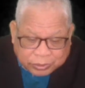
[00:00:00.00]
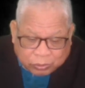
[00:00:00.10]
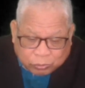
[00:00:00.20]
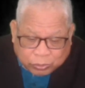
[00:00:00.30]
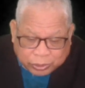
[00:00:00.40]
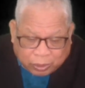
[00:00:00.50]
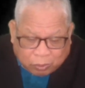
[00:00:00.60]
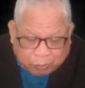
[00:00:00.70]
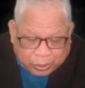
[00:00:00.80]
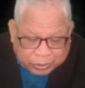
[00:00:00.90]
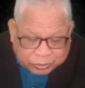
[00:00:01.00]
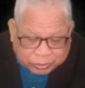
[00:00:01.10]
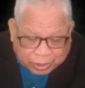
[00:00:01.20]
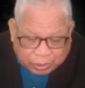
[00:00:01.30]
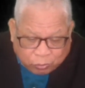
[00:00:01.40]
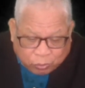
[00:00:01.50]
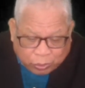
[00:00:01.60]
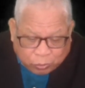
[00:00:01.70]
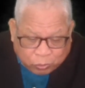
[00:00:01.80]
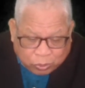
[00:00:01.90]
They said, will thou place
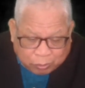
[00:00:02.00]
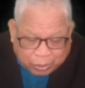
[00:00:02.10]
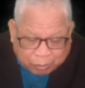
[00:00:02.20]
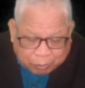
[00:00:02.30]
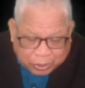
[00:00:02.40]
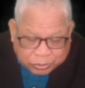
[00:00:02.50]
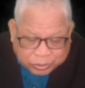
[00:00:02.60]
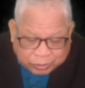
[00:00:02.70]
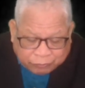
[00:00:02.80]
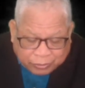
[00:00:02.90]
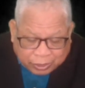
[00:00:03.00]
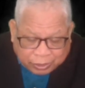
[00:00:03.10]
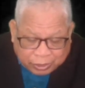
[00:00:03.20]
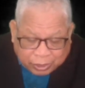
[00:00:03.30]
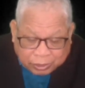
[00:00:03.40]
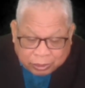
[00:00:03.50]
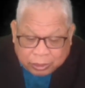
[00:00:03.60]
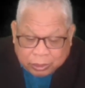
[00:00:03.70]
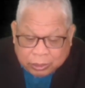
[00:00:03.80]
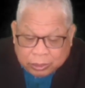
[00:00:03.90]
therein one who will make mischief
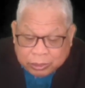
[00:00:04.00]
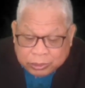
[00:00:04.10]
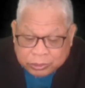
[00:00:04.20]
therein and